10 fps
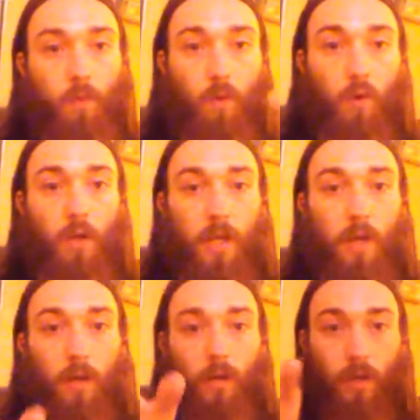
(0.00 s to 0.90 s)
orc
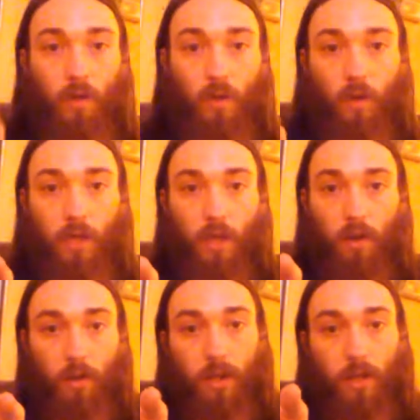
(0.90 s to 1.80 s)
here and an orc
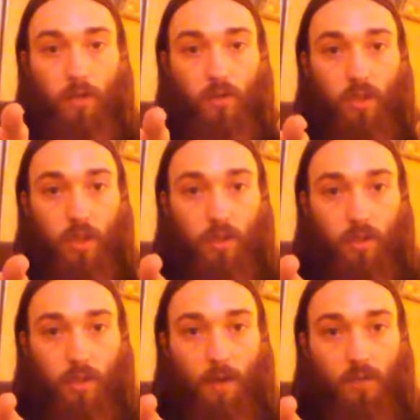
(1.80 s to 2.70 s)
here, and you see
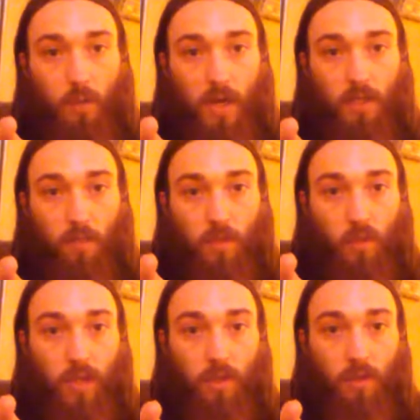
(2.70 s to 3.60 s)
there's enough space in
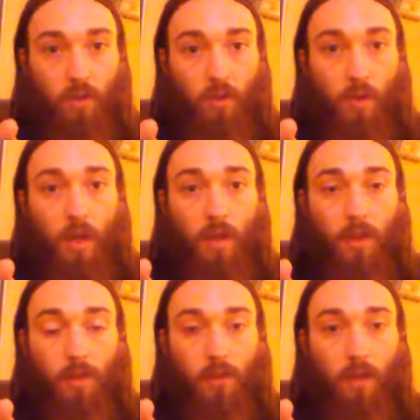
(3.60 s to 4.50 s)
between the two
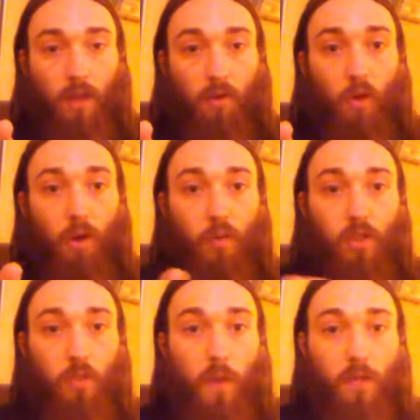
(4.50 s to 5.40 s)
that there's another orc which
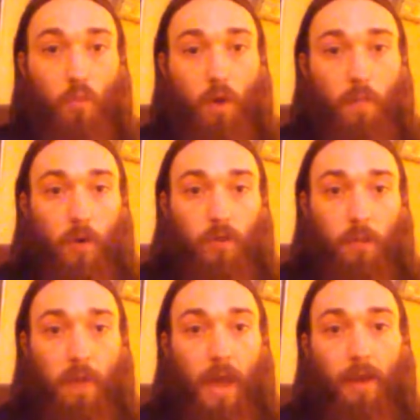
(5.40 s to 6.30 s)
is spaced one
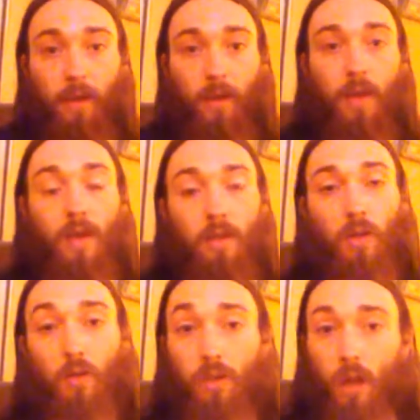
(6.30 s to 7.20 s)
person back.
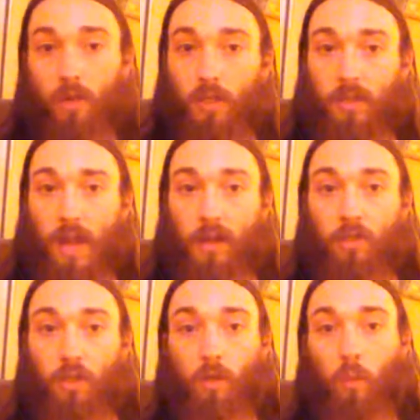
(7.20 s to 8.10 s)
So it's not an exact
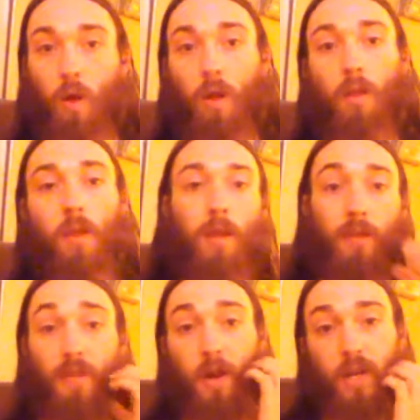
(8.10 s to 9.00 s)
shield wall,
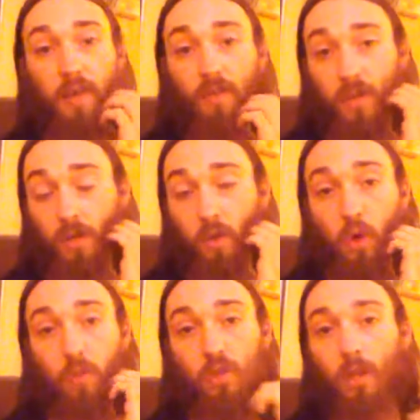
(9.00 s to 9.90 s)
very different than a
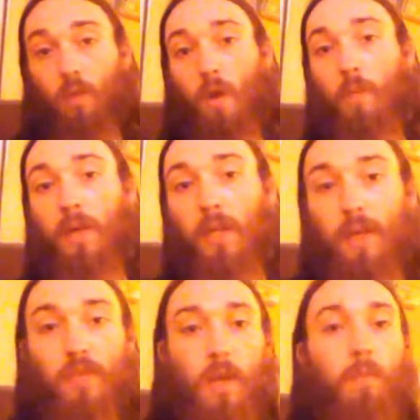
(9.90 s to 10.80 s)
normal shield wall, but it
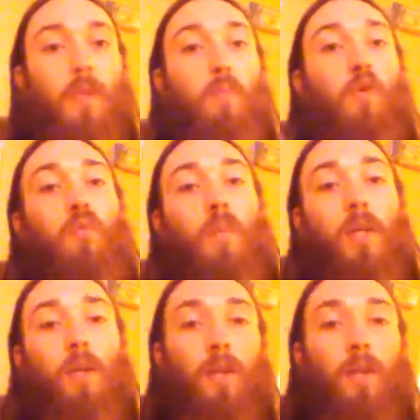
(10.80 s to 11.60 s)
gives them the movement,